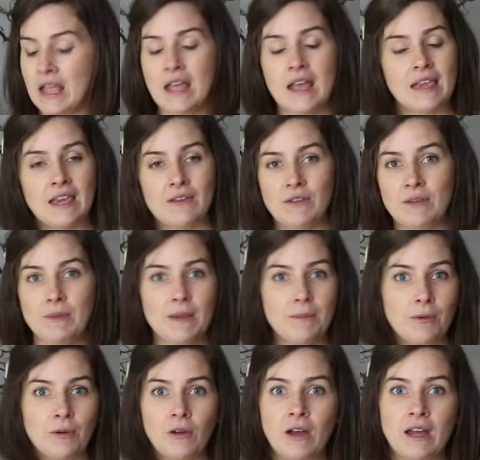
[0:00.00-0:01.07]
giving
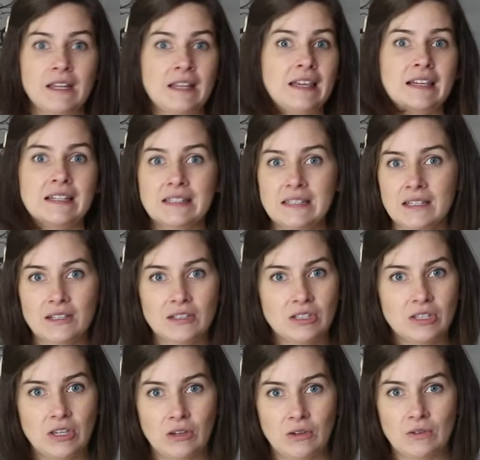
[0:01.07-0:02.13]
people an easy
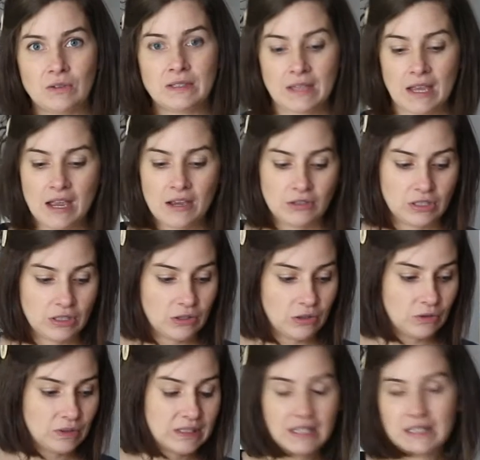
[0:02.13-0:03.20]
excuse to
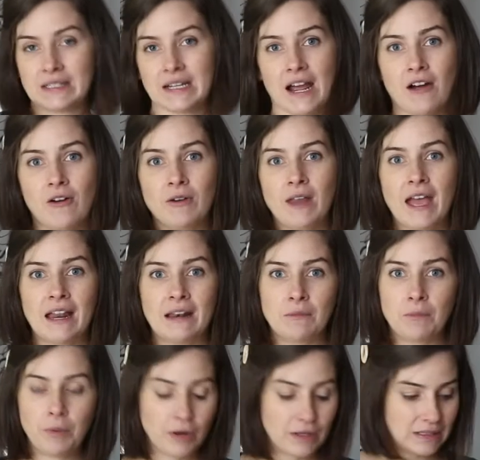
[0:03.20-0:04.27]
sit down and
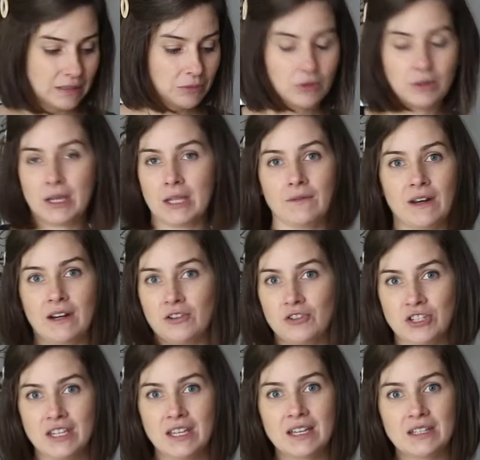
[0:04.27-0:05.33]
put some creative
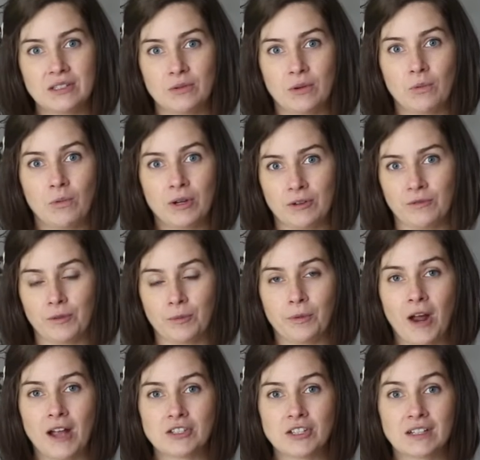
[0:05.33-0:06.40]
energy into a wonderful
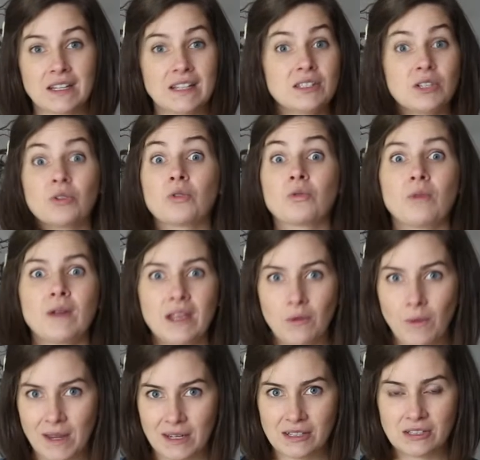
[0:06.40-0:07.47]
project. It's a great
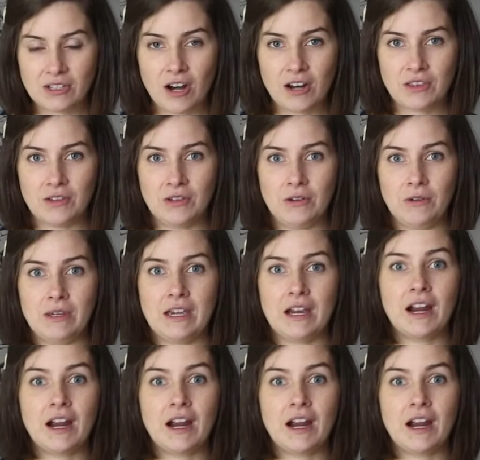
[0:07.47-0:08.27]
way to start the new year.